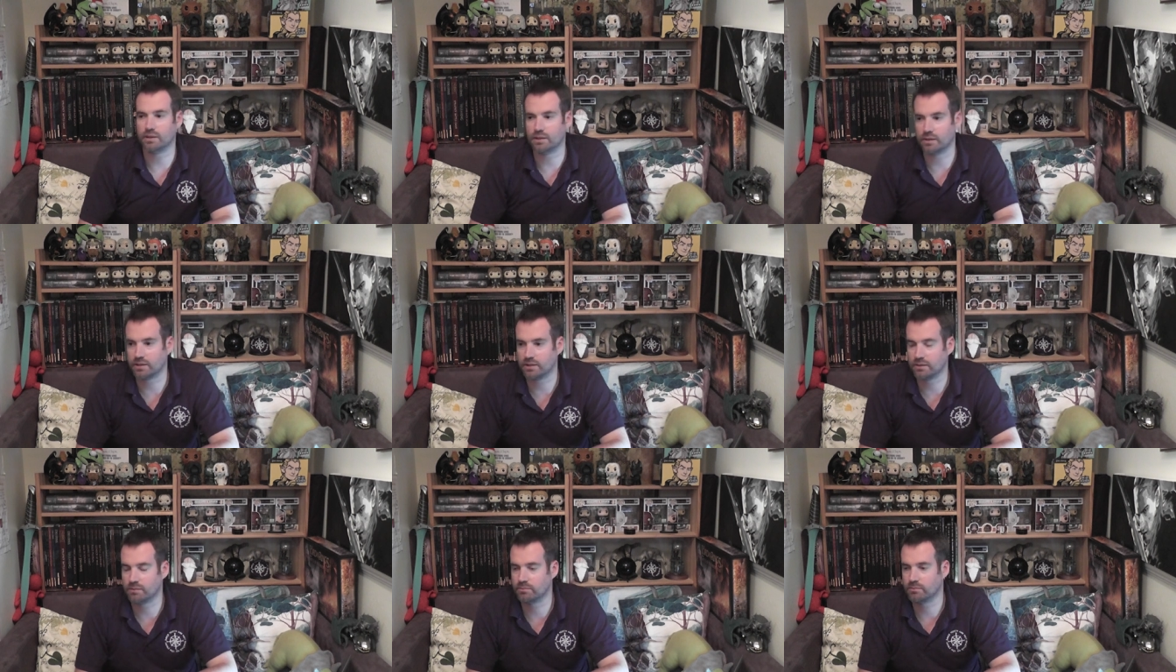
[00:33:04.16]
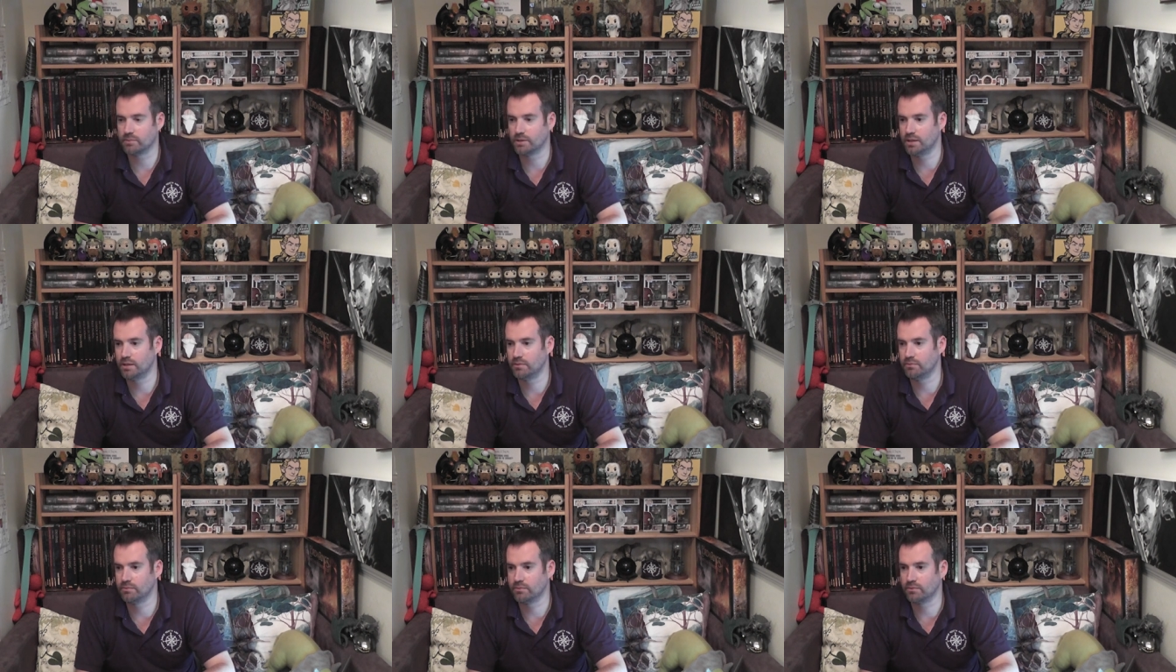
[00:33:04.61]
you like them.
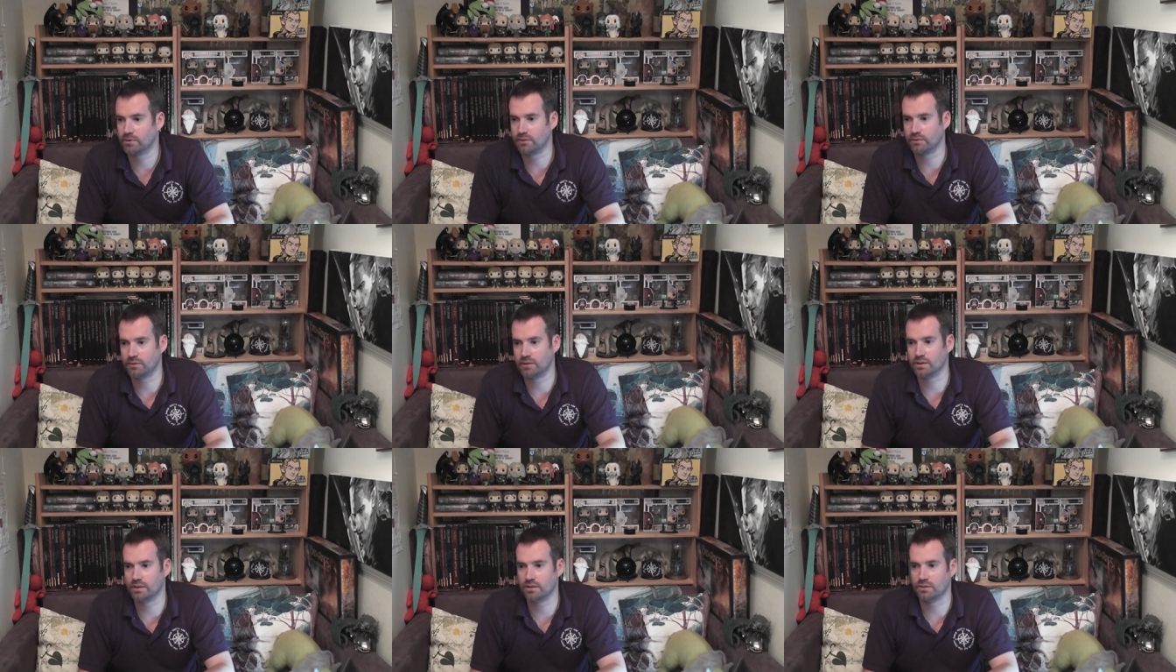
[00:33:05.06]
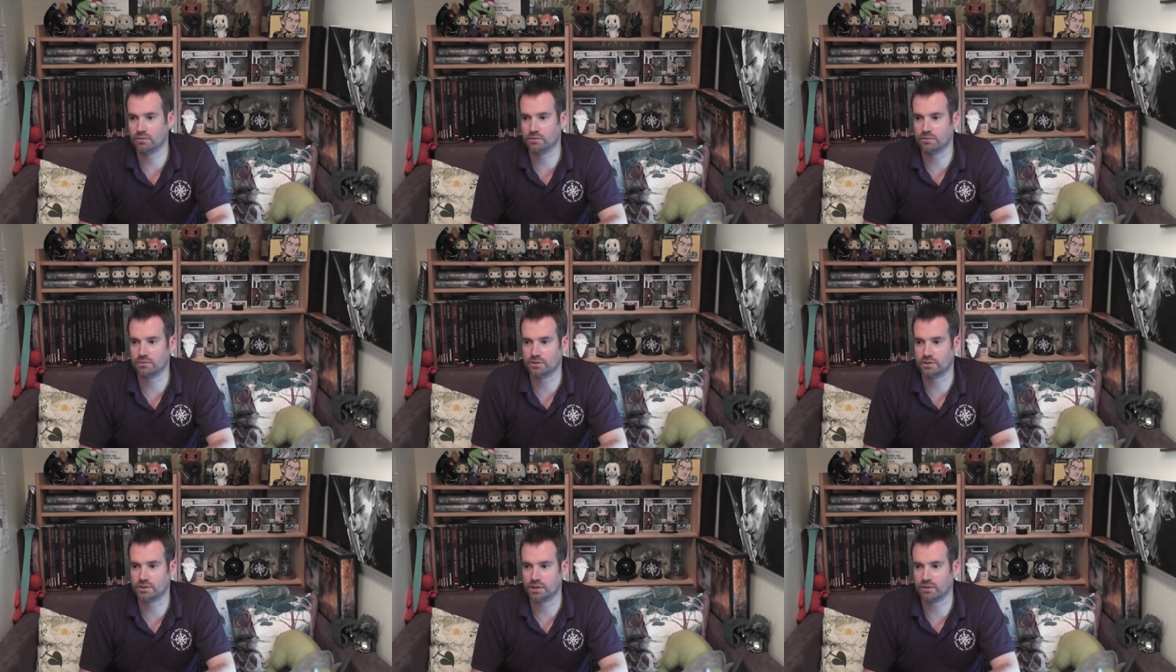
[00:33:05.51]
Um, I've given you a
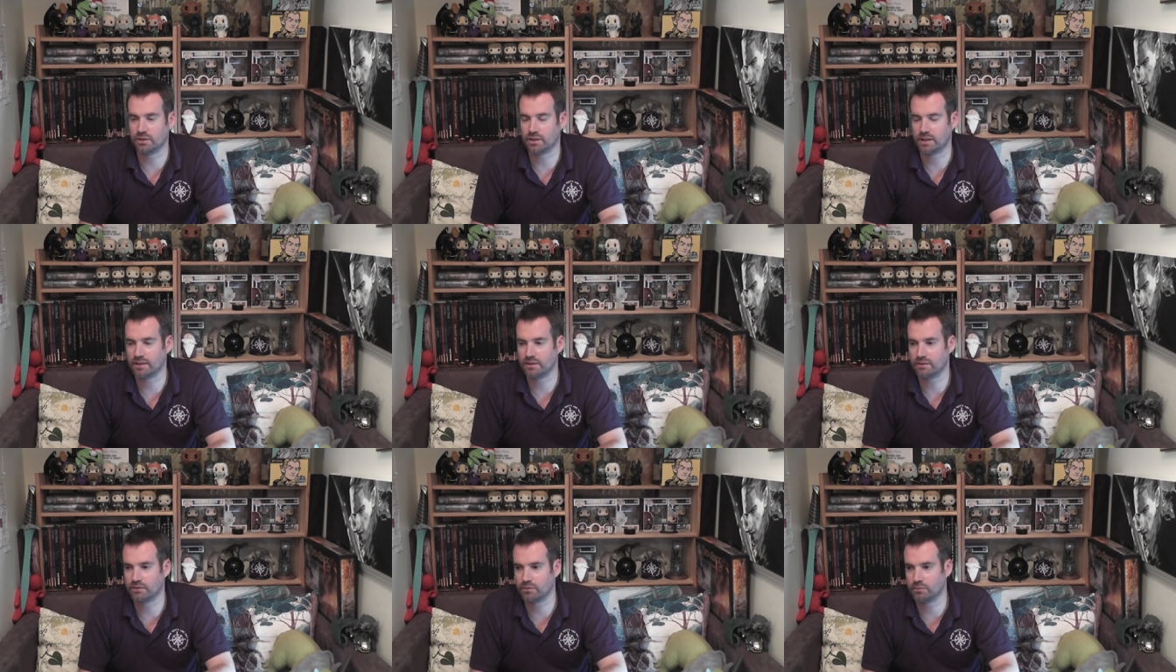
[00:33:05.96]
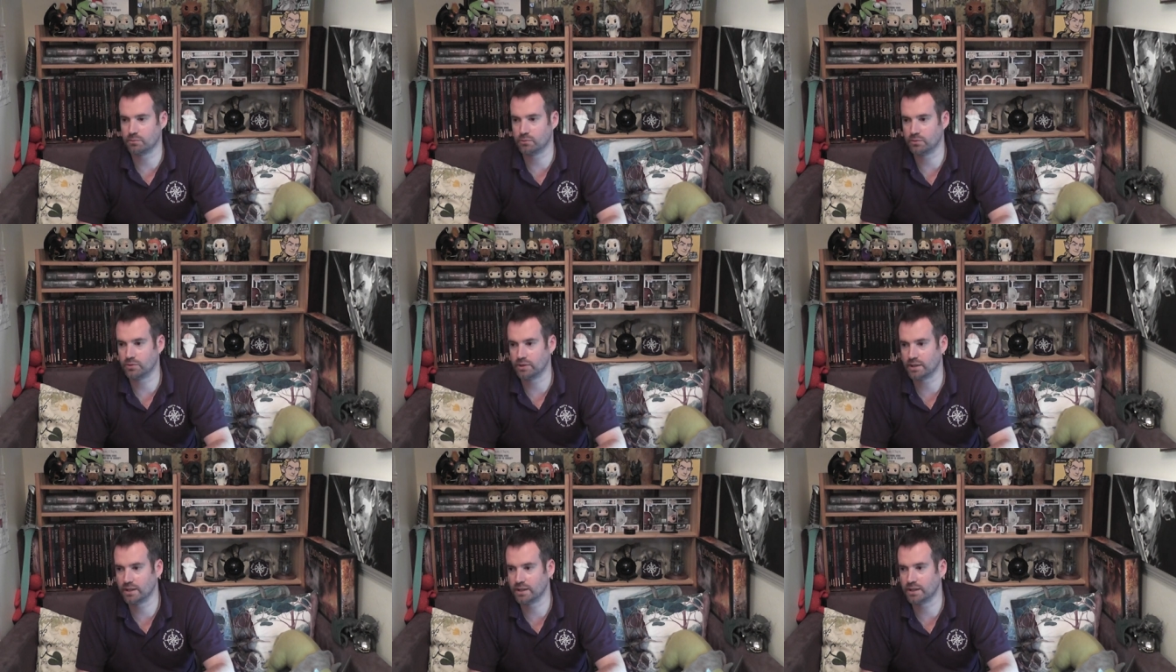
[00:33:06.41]
little showcase of them
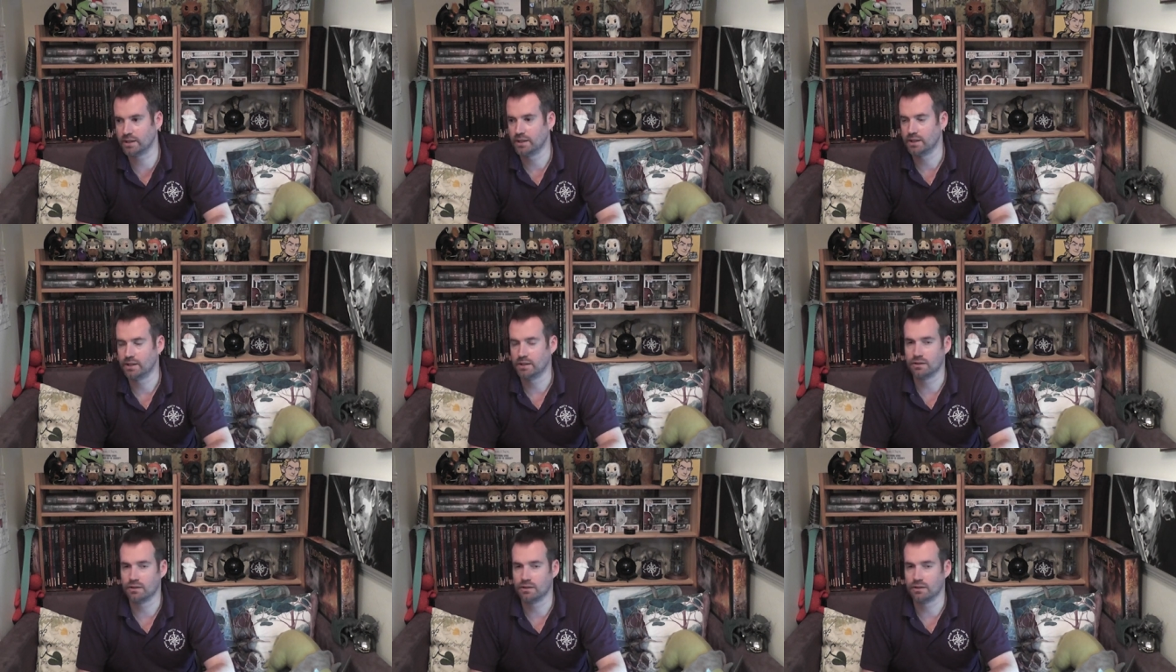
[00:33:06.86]
all there.